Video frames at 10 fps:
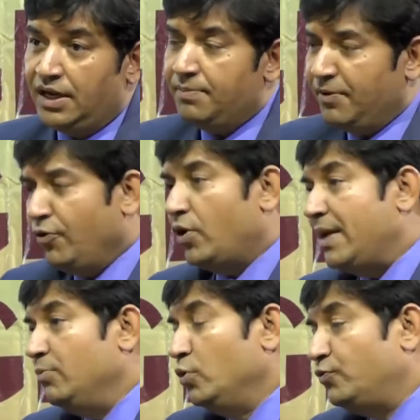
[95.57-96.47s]
And before
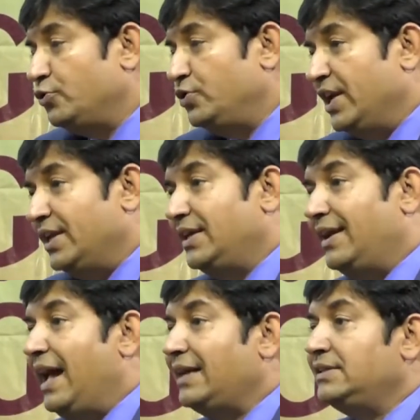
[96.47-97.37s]
I move to the another
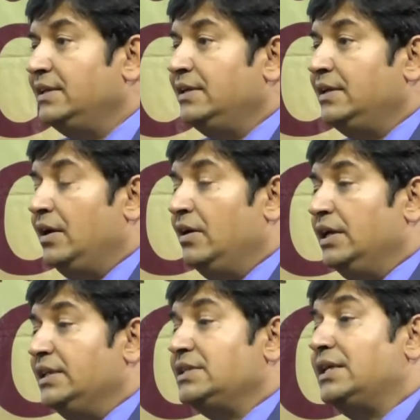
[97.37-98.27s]
act,
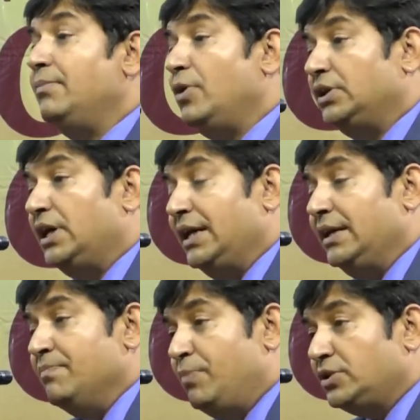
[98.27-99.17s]
there's an
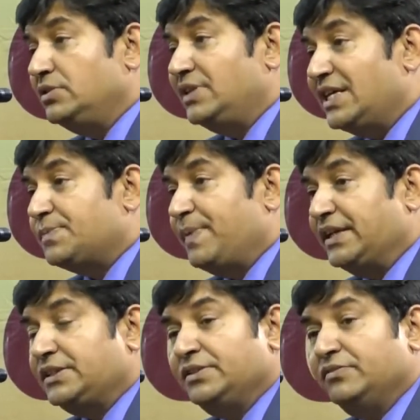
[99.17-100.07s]
important
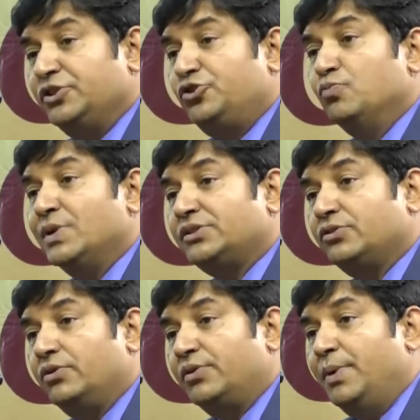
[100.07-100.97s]
aspect which you must
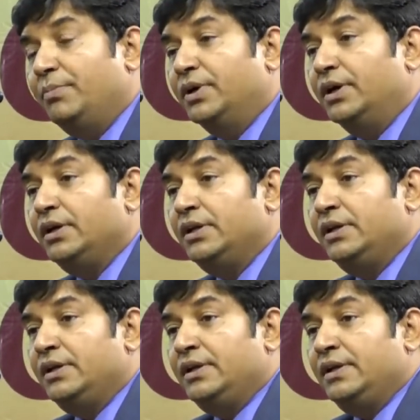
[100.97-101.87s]
all remember,
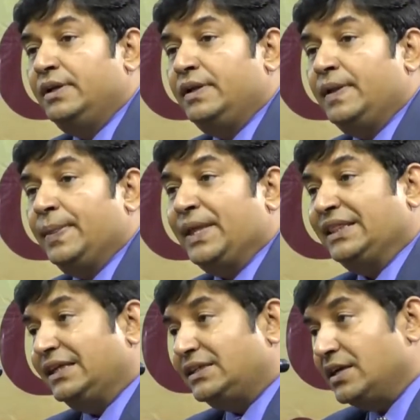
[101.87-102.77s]

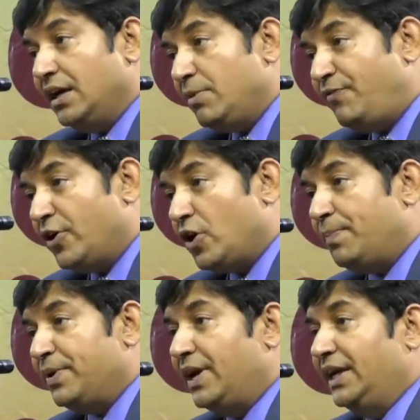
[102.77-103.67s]
that the term of a
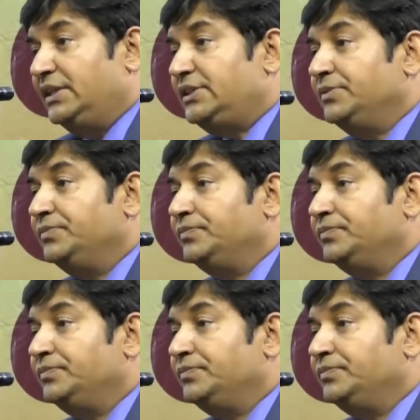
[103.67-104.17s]
copyright